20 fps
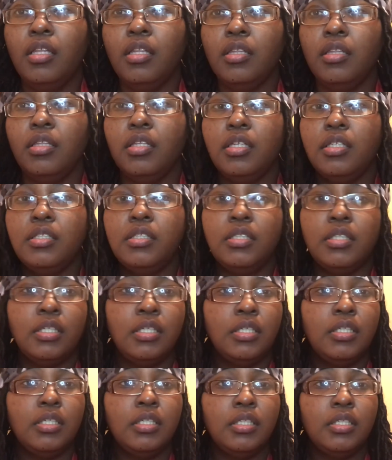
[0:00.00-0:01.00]
this
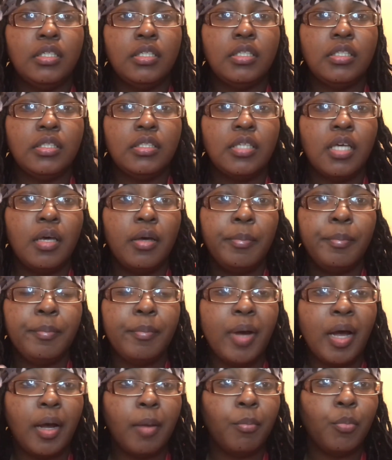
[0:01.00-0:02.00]
is
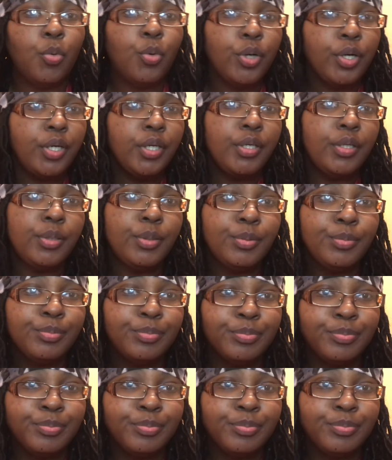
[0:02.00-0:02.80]
my morning